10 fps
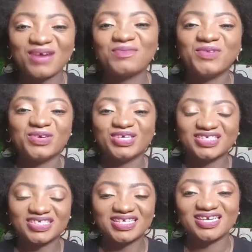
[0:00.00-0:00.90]
I hope you
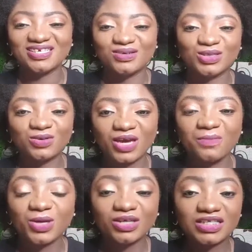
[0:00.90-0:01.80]
understand, so we
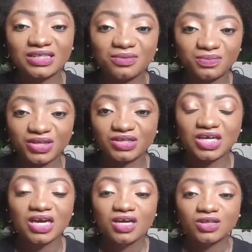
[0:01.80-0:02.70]
can be on the same page.
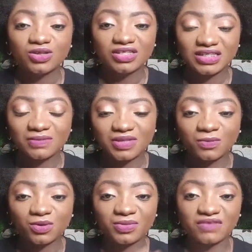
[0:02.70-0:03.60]
So the tips
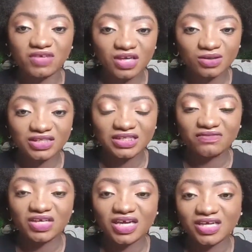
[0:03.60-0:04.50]
I'm going to be giving out this
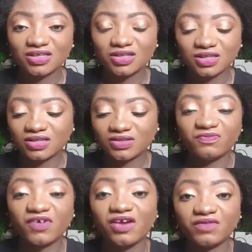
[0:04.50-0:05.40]
evening are
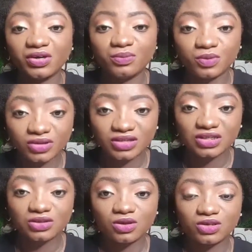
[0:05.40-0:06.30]
very broad.
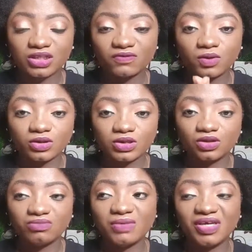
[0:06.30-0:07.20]
It's not just
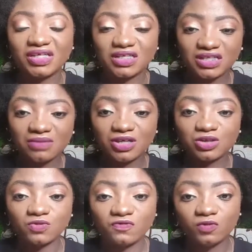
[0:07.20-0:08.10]
focused on maybe
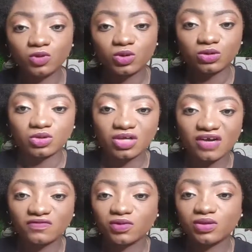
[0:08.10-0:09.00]
entertainment, food, or
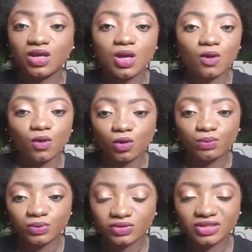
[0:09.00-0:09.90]
travel,
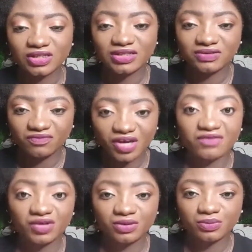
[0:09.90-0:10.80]
or books. It's
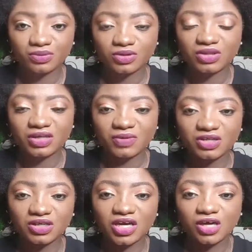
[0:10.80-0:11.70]
very broad, so it
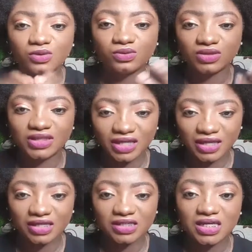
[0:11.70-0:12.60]
depends on how you
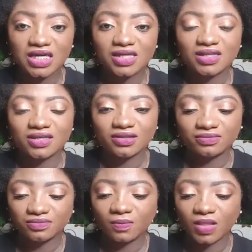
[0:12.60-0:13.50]
take in
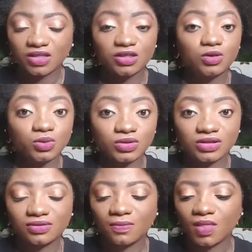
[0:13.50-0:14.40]
the
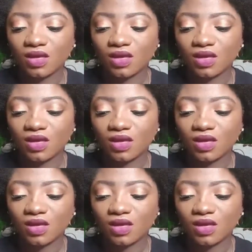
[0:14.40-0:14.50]
notes.